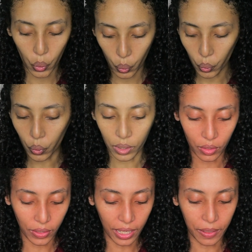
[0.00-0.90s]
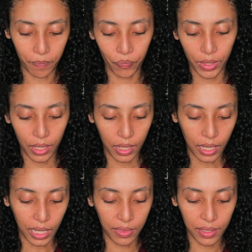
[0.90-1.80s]
Whew, okay.
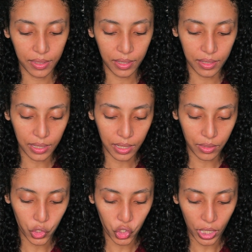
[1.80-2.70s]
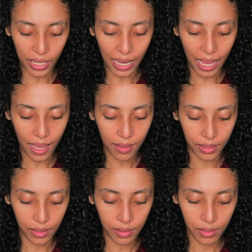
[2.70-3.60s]
And this is in the shade
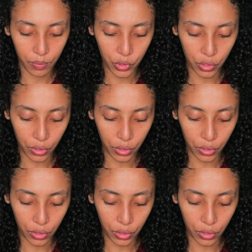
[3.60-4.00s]
Alice, which is